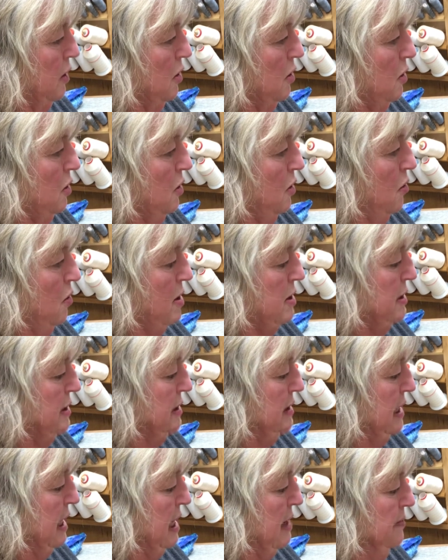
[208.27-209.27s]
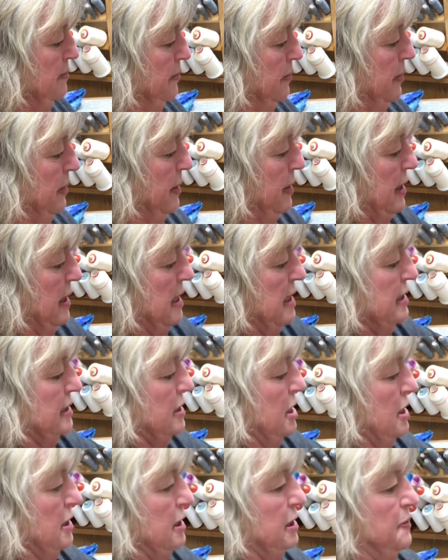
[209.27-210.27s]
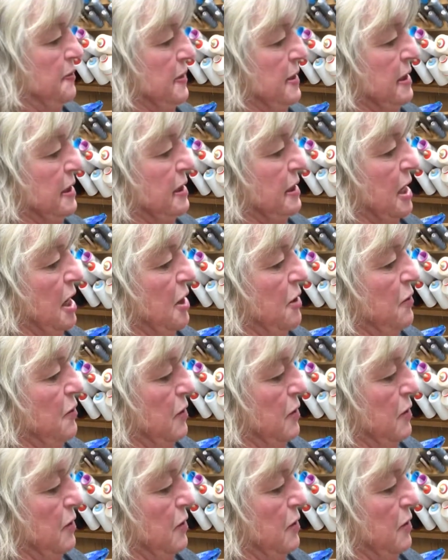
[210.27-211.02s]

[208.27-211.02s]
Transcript: One seam is going to be sewn